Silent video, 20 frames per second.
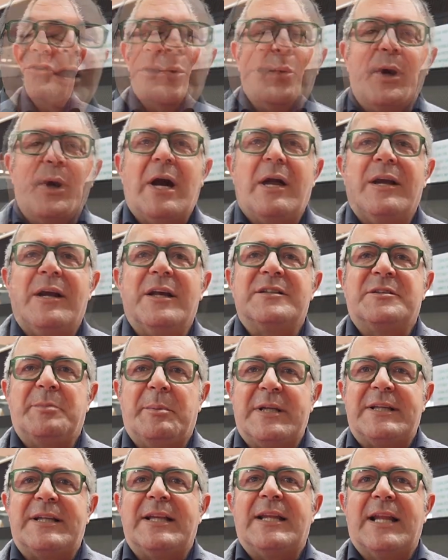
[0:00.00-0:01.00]
We are
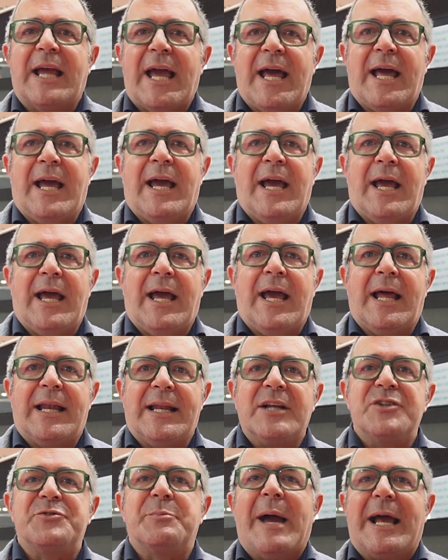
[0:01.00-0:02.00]
exhibiting an
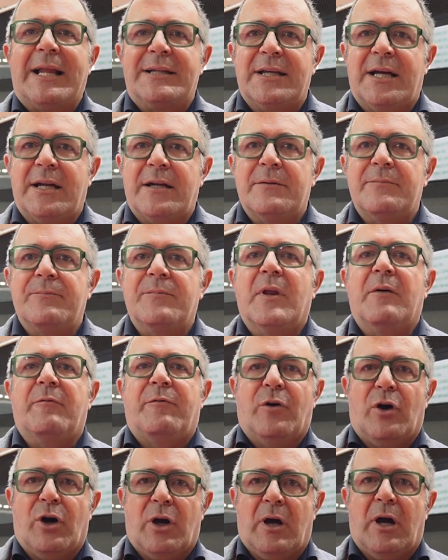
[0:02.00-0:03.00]
edge bender
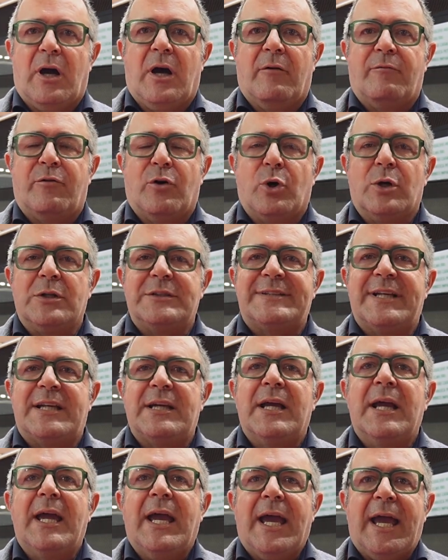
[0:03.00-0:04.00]
for Holzer
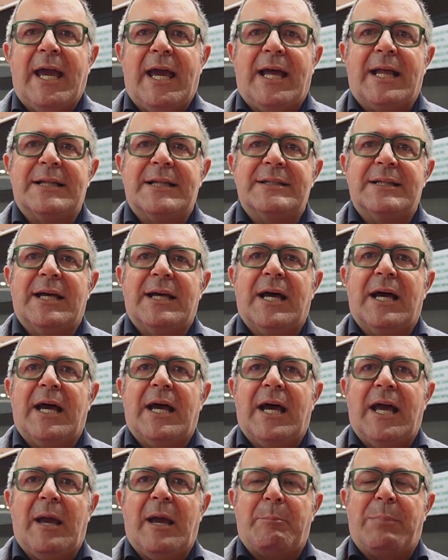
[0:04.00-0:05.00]
and
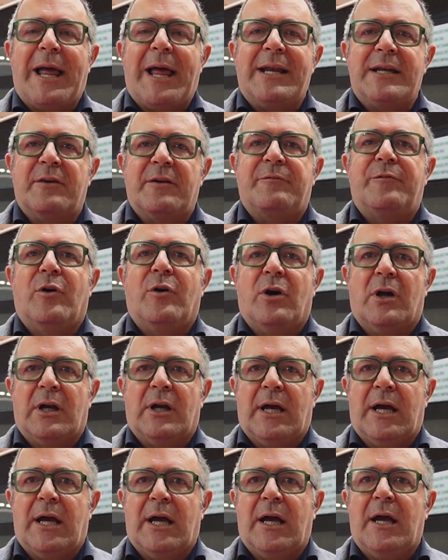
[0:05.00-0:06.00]
a planner
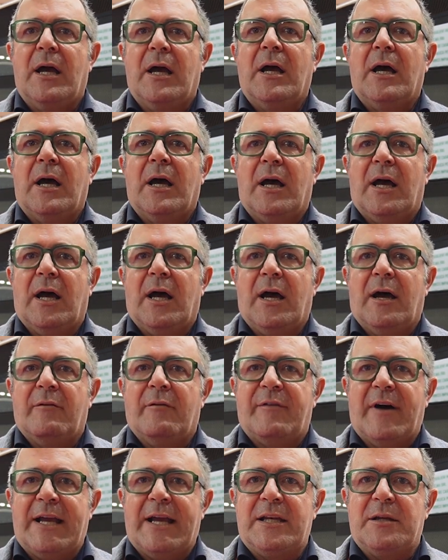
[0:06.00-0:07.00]
for
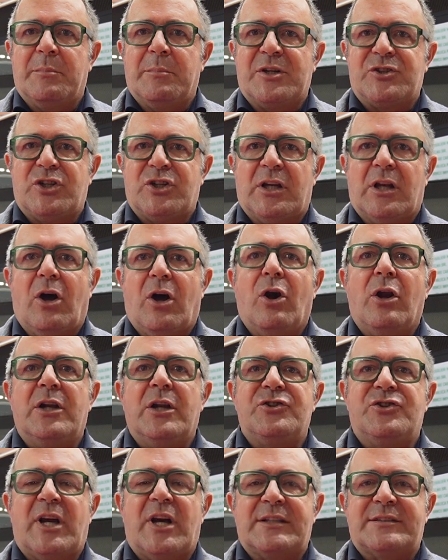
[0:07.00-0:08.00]
Weinig machine,
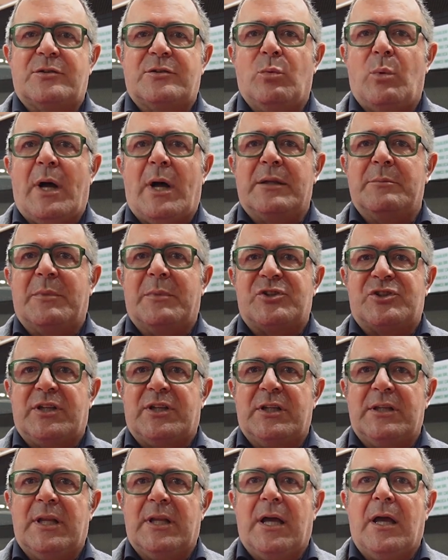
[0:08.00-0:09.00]
only just one
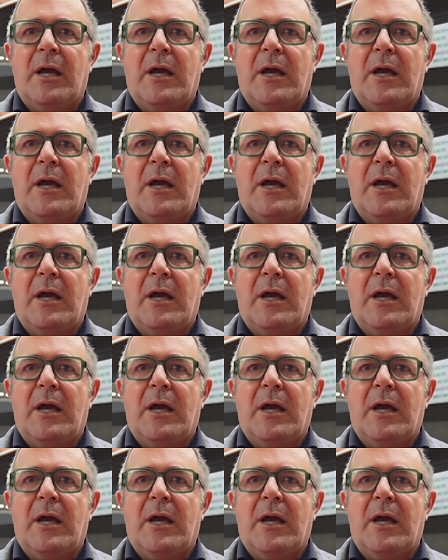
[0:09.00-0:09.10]
machine,